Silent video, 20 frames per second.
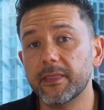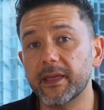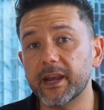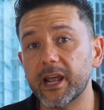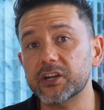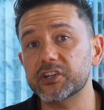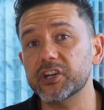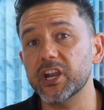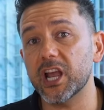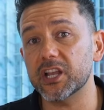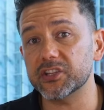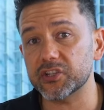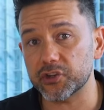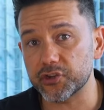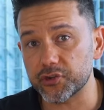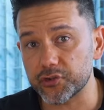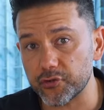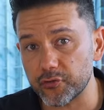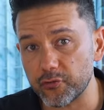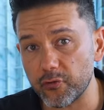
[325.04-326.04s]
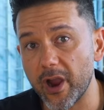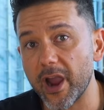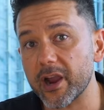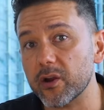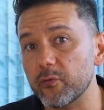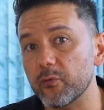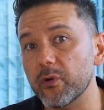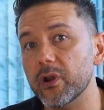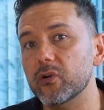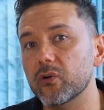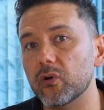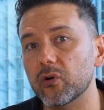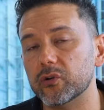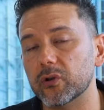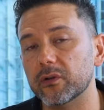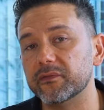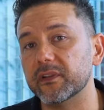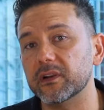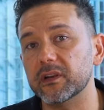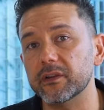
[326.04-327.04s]
that actually has a track record
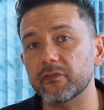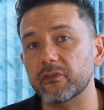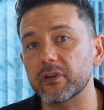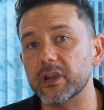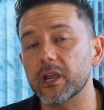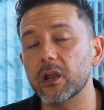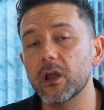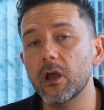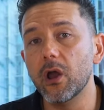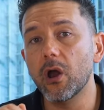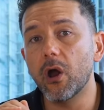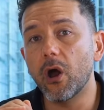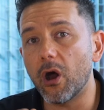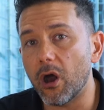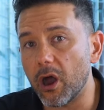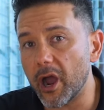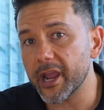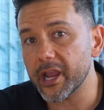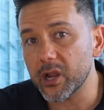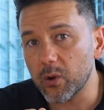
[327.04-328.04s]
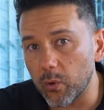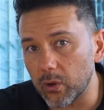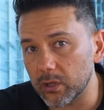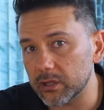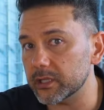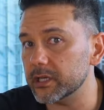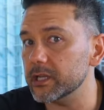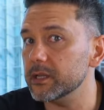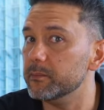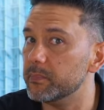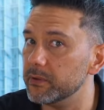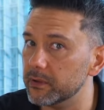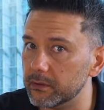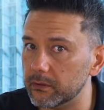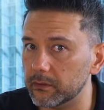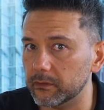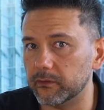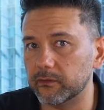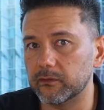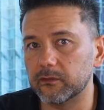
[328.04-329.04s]
of delivering high quality
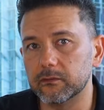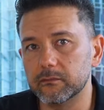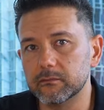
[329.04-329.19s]
builds.